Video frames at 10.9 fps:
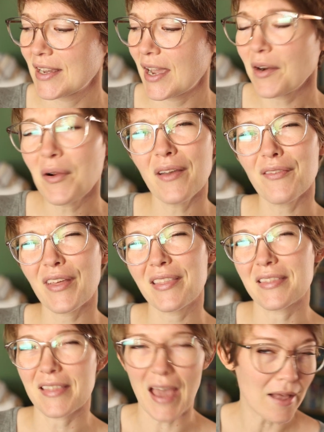I don't have
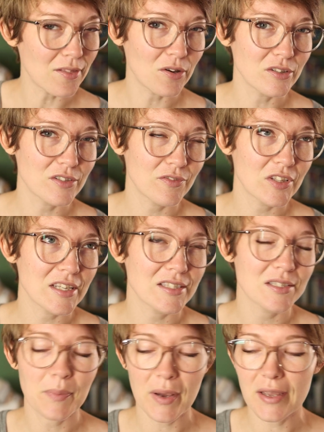like that large of a
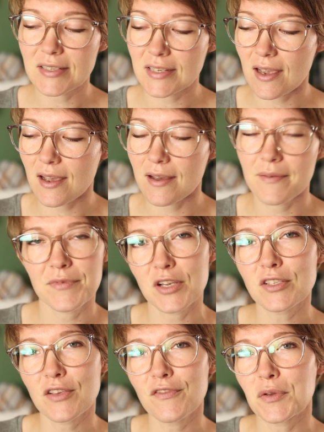list, but
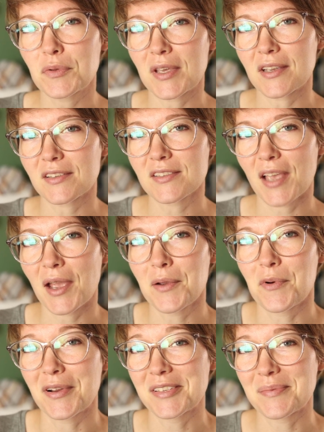there's a few things I
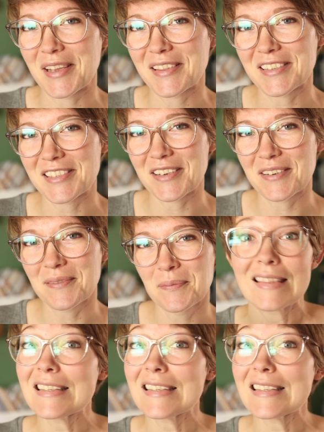want to make this year.